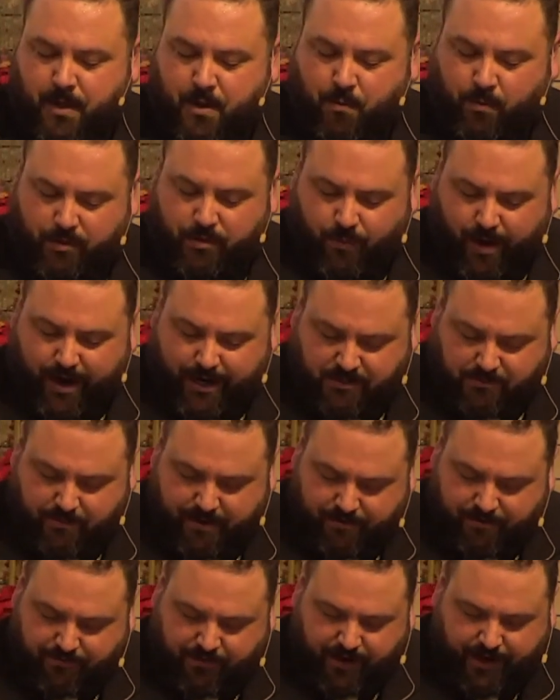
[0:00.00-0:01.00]
When the wise
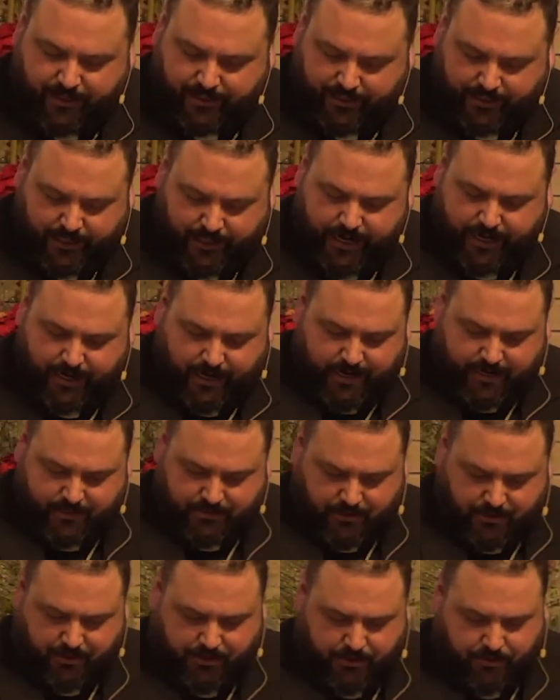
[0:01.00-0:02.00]
men finally laid
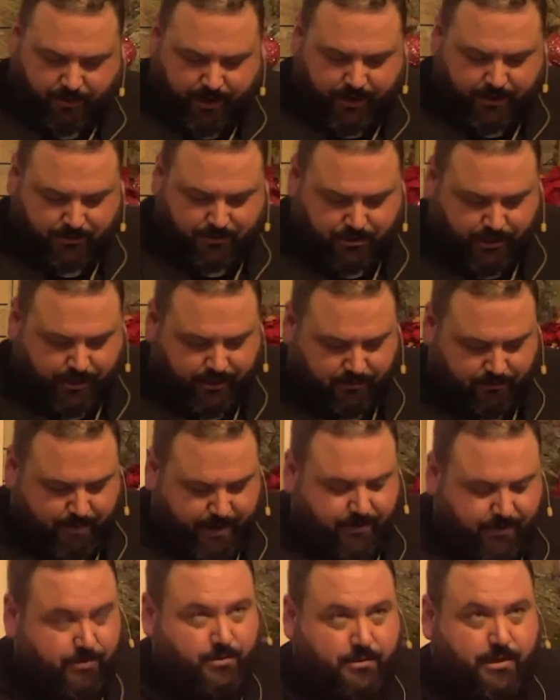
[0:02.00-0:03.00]
eyes on the Christ child,
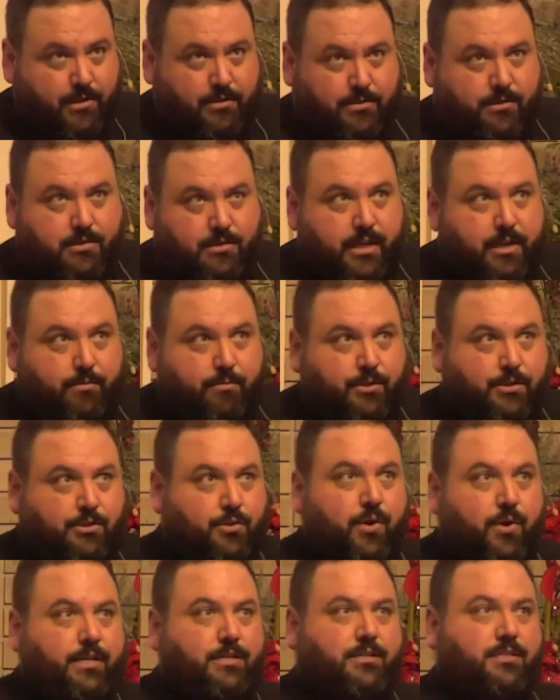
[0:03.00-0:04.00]
Matthew tells us they
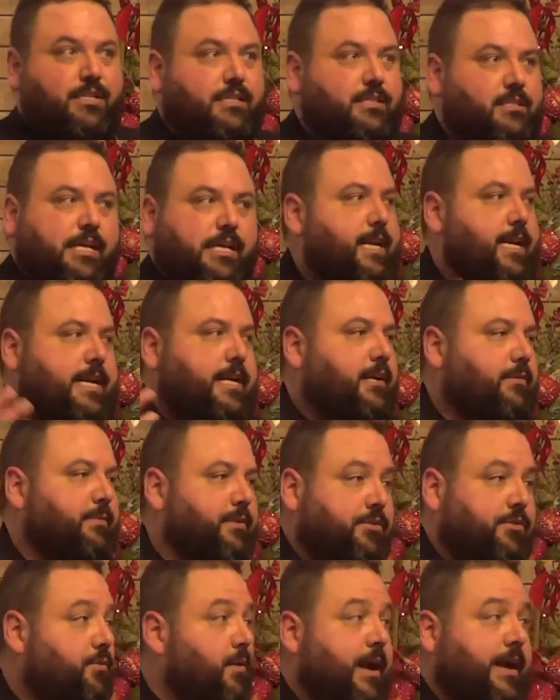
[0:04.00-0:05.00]
rejoiced exceedingly
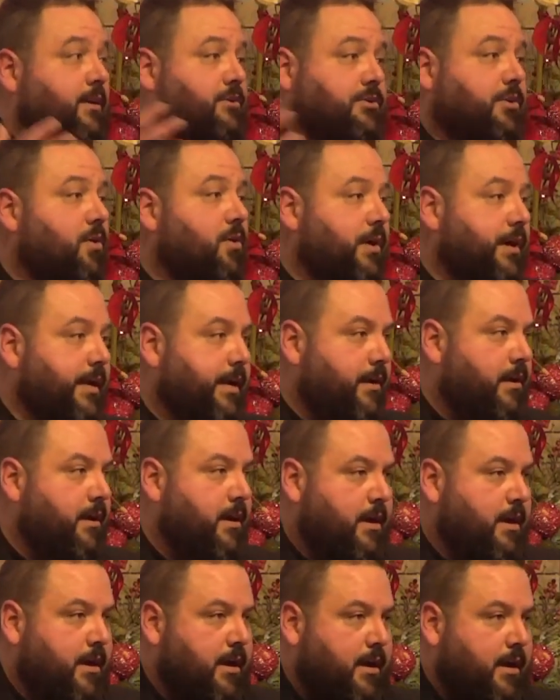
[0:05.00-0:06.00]
with great joy, and,
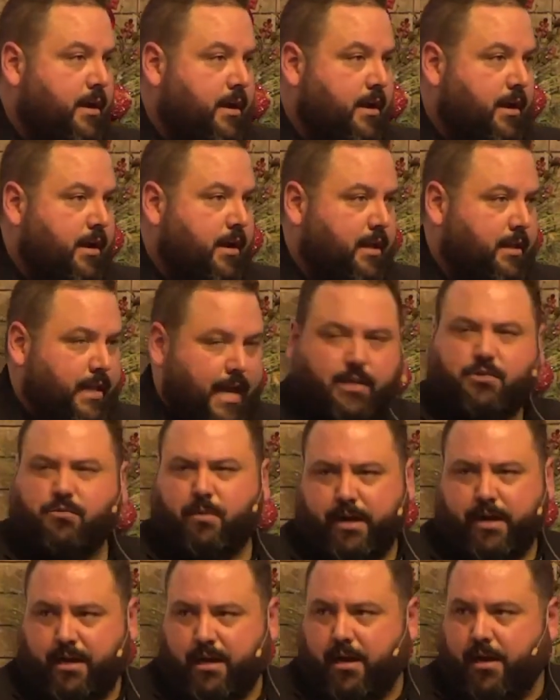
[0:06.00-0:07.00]
and that's
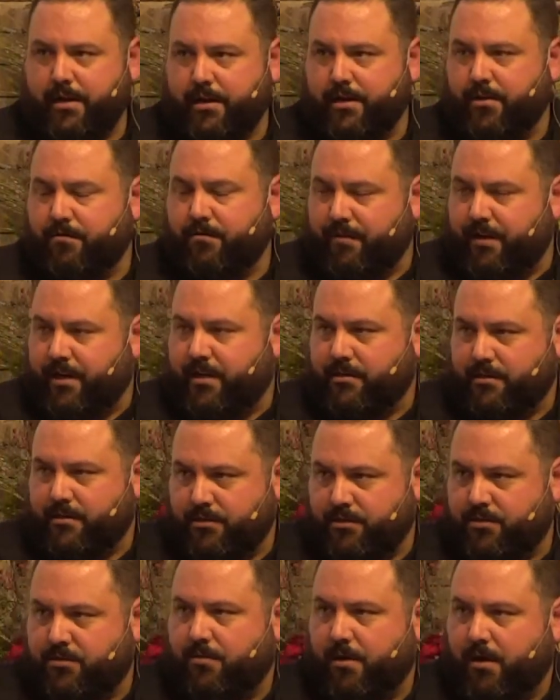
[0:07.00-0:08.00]
why God intervenes
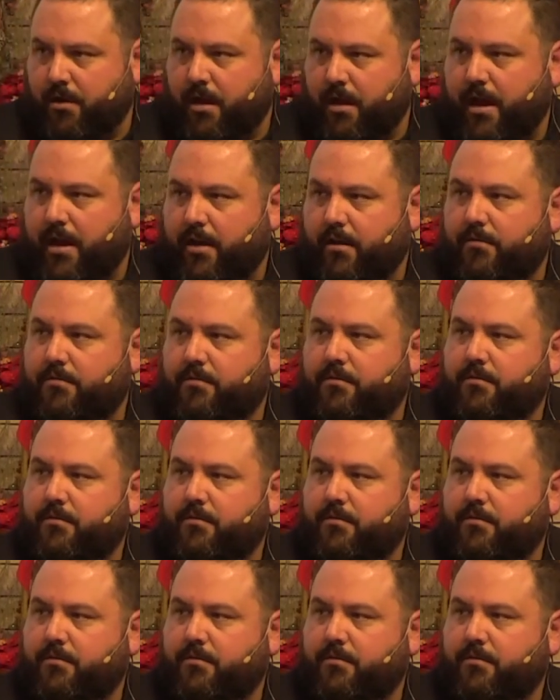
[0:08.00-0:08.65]
into our life,